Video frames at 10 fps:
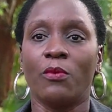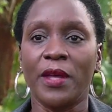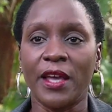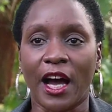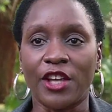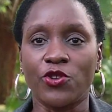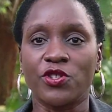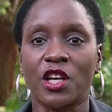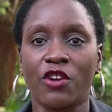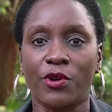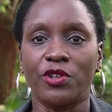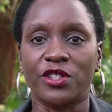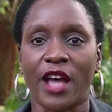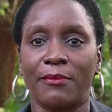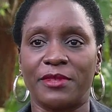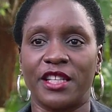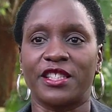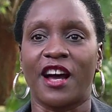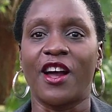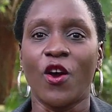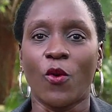We are using real-time data.